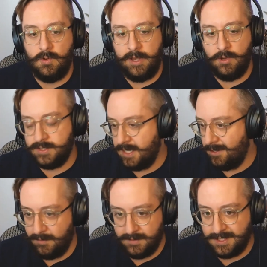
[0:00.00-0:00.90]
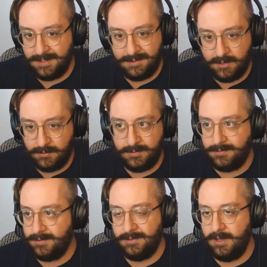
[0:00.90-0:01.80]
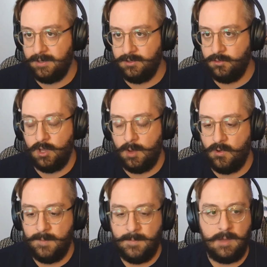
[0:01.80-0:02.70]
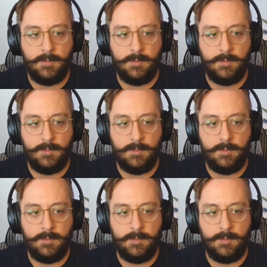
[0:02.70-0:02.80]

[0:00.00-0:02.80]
I know you said obviously you know you, you got you do a lot more inbound,